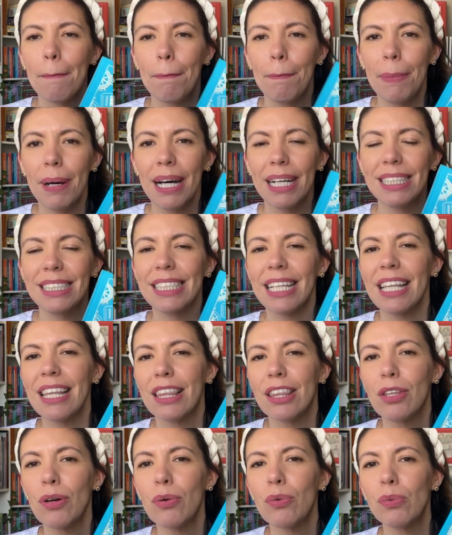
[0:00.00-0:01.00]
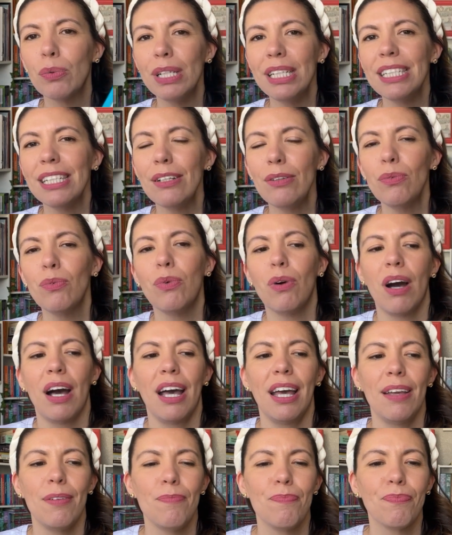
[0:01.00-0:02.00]
But the reason
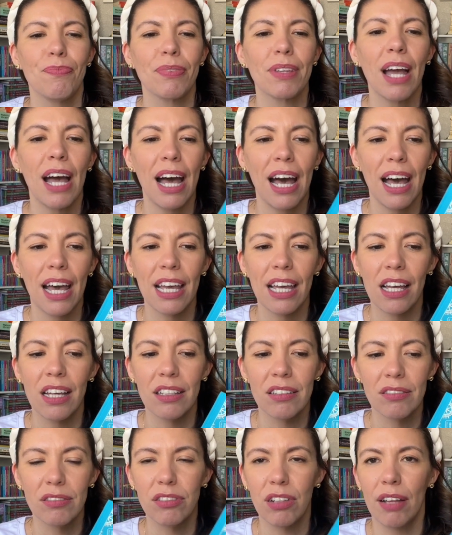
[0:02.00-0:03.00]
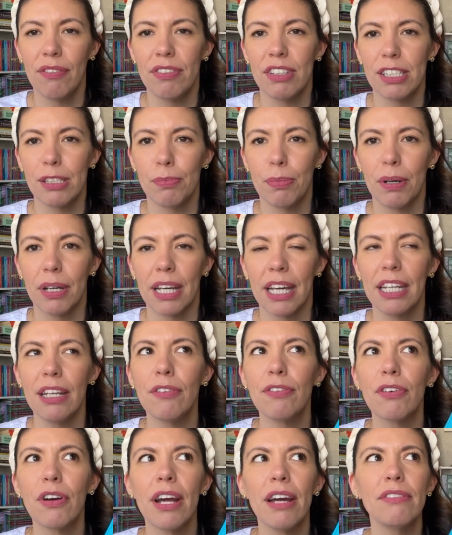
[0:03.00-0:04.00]
why I love this book, and
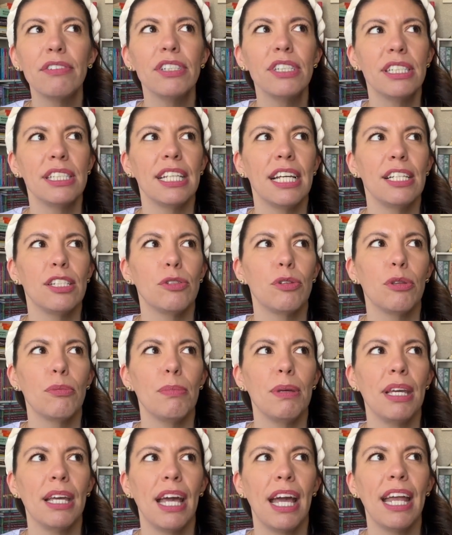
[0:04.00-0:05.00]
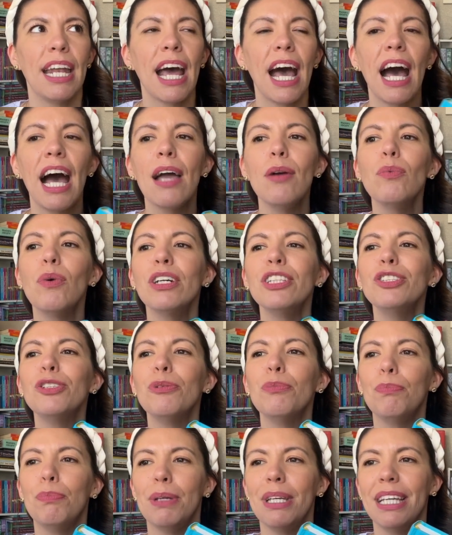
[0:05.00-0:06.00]
it forever stays with me, and I want to
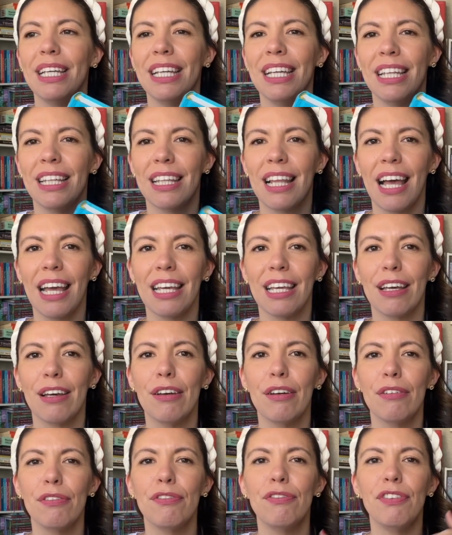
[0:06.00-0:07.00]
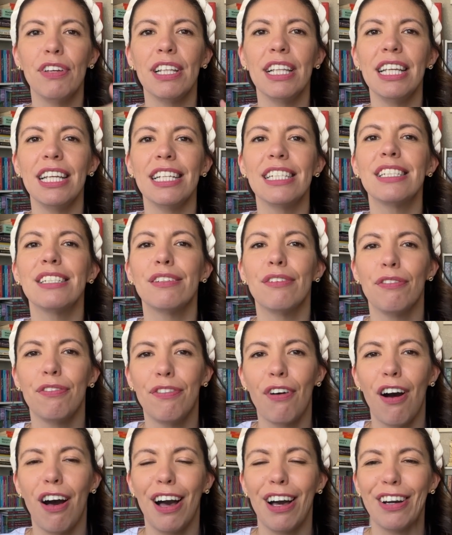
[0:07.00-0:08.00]
be like Phileas
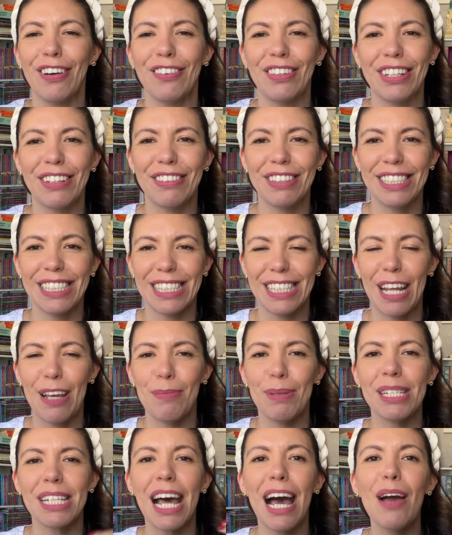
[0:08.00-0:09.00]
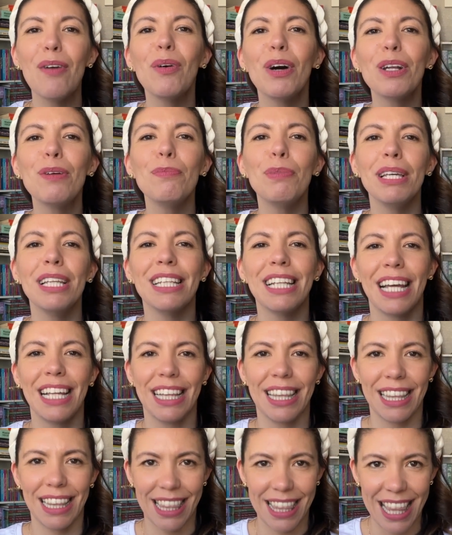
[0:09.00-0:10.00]
Fogg, whatever his name is. I want to be
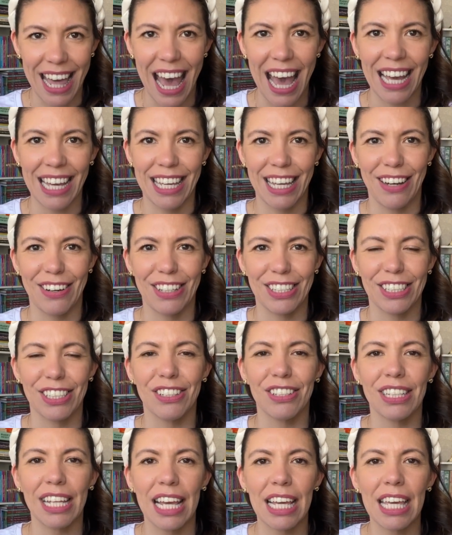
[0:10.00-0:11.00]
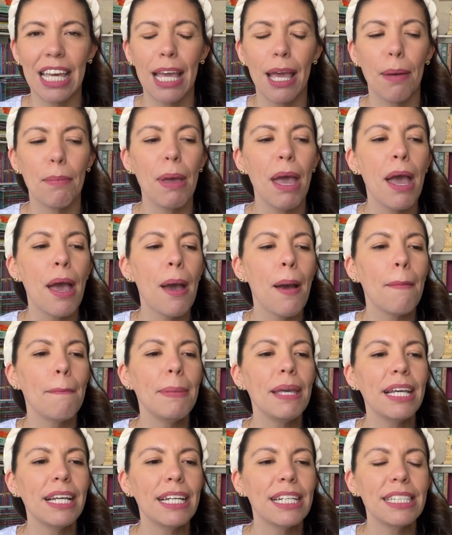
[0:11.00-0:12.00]
like that character, like him,
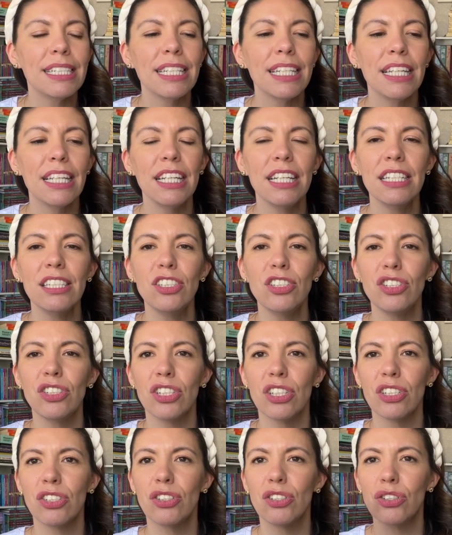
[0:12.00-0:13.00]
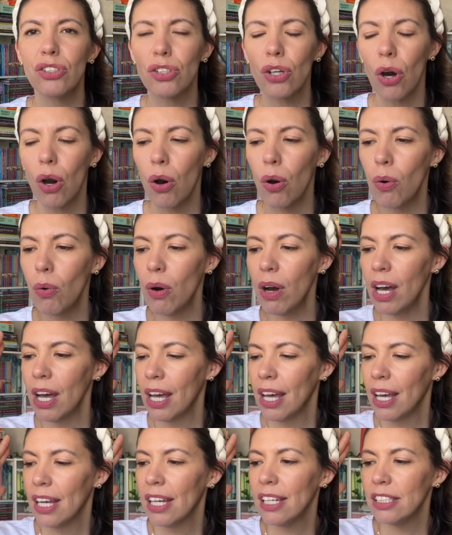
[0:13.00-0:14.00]
because he is just so
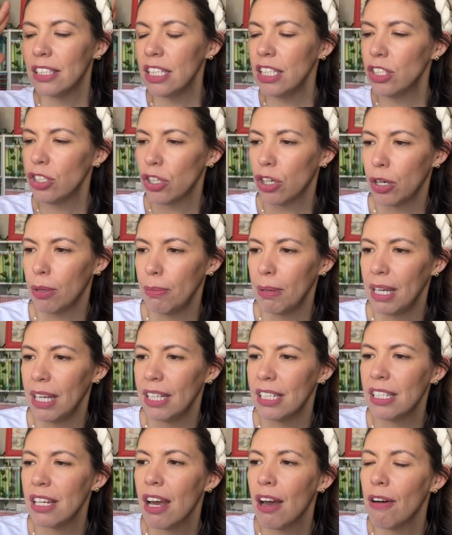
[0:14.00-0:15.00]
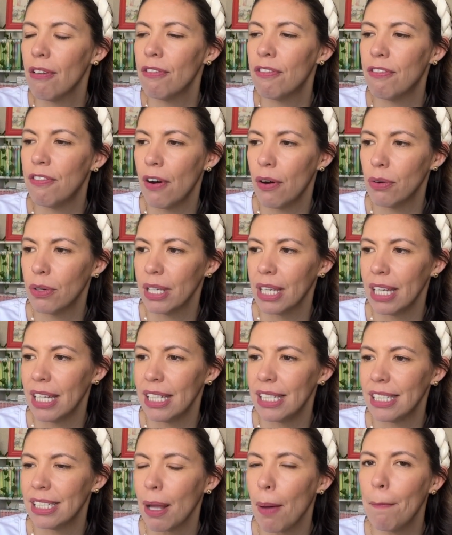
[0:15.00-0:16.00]
determined,
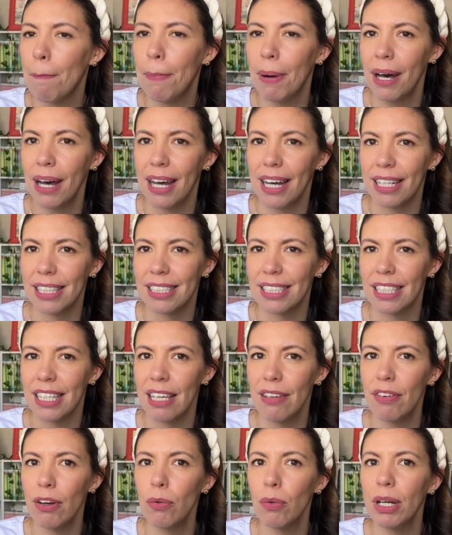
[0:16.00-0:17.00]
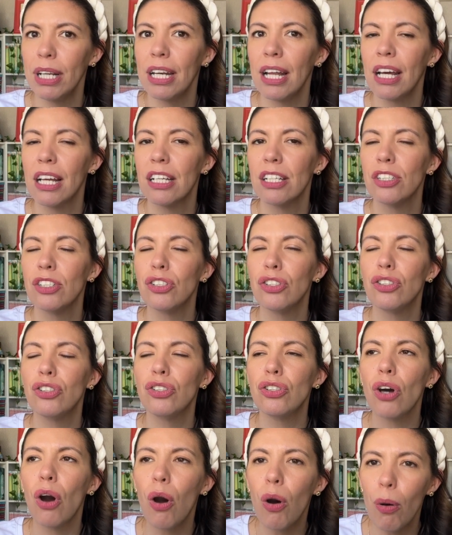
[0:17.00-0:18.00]
focused, but even when
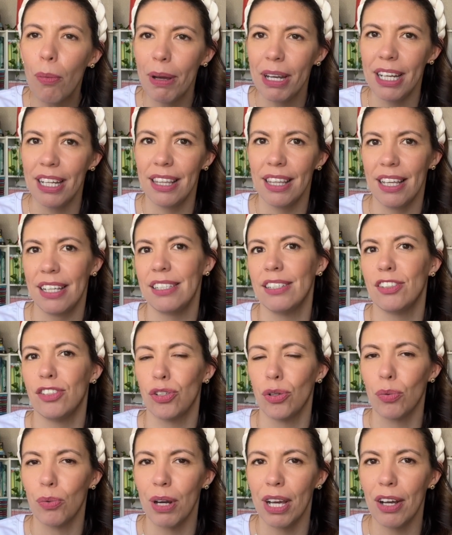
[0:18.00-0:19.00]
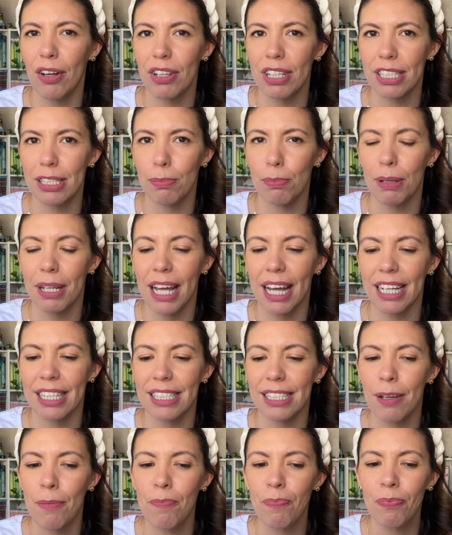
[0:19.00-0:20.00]
so many things derail his
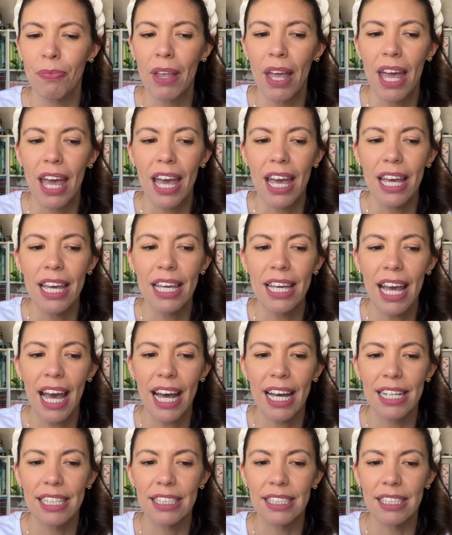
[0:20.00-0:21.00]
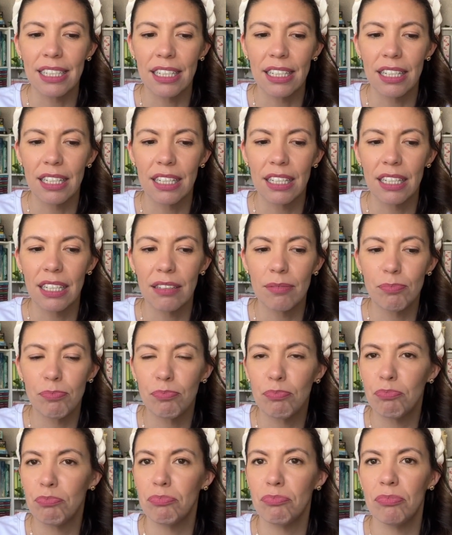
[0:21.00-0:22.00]
plans, he has,
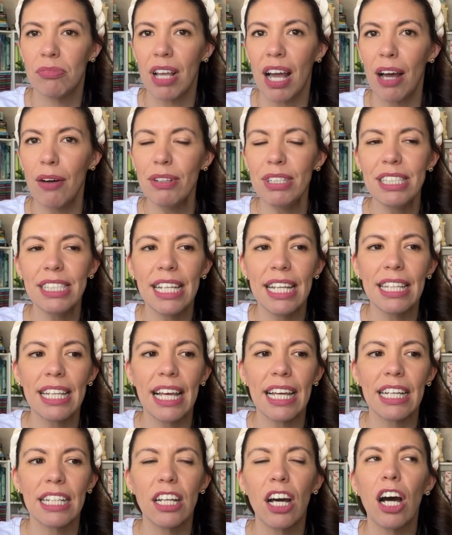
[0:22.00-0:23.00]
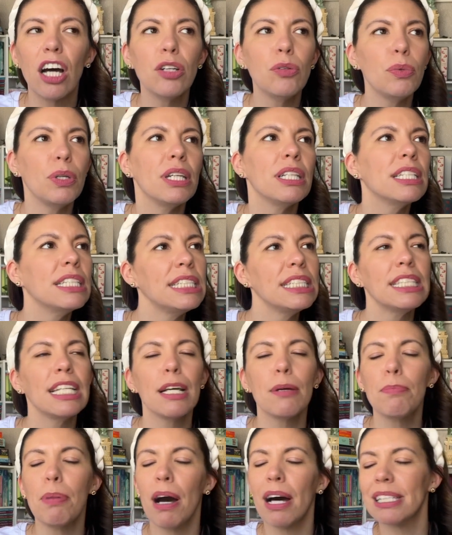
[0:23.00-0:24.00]
I want to say, like an
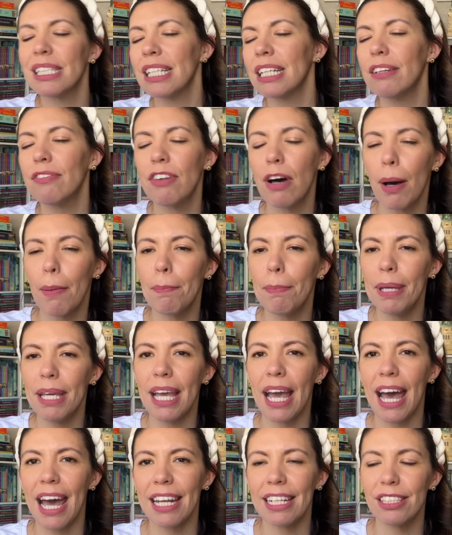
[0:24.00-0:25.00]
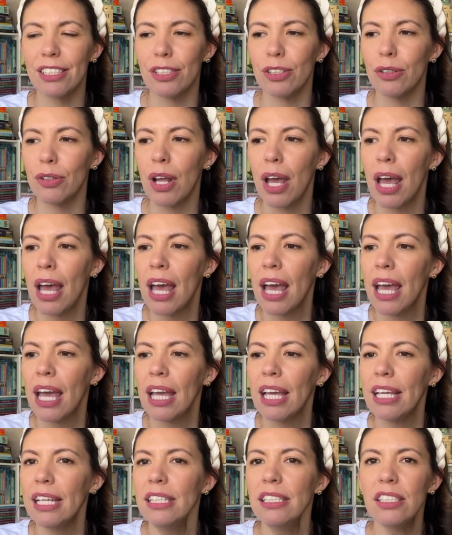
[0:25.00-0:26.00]
unrealistic, positive, upbeat attitude.
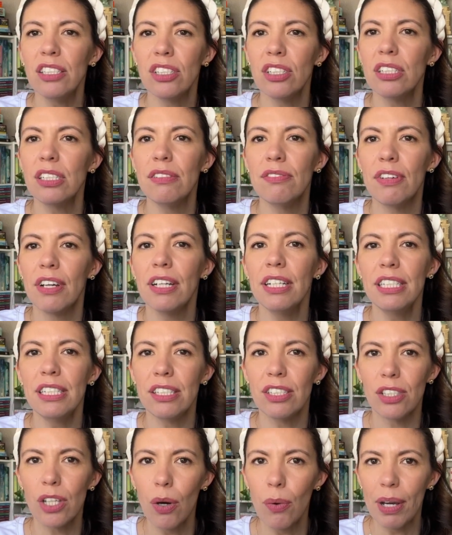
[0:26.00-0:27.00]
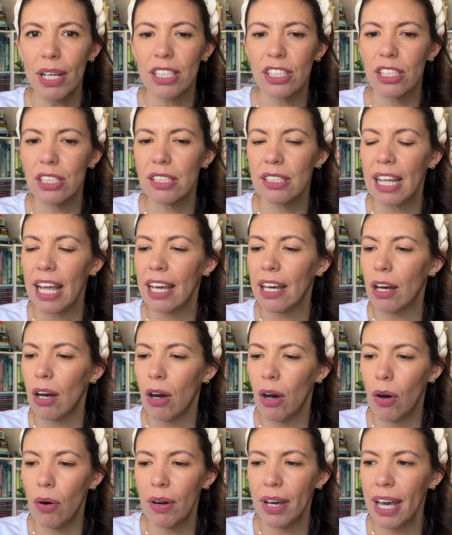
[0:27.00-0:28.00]
He's just very stoic, just like,
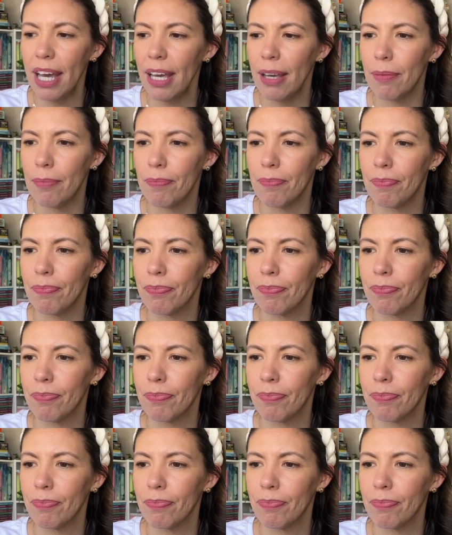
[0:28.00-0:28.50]
okay,